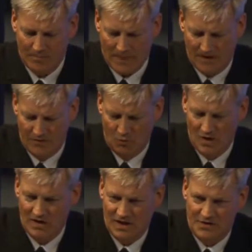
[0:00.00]
The
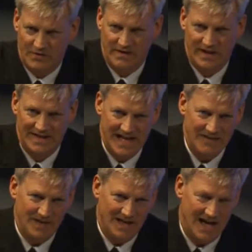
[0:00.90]
Royal Australian
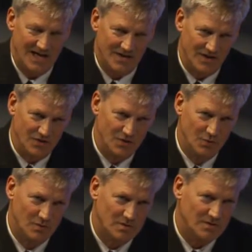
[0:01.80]
Navy has a
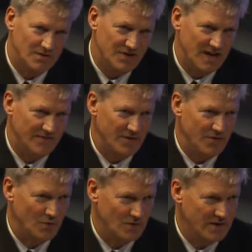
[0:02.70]
dual set of
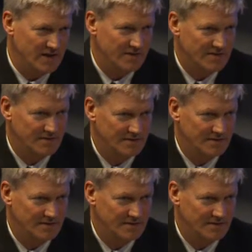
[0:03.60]
authorities,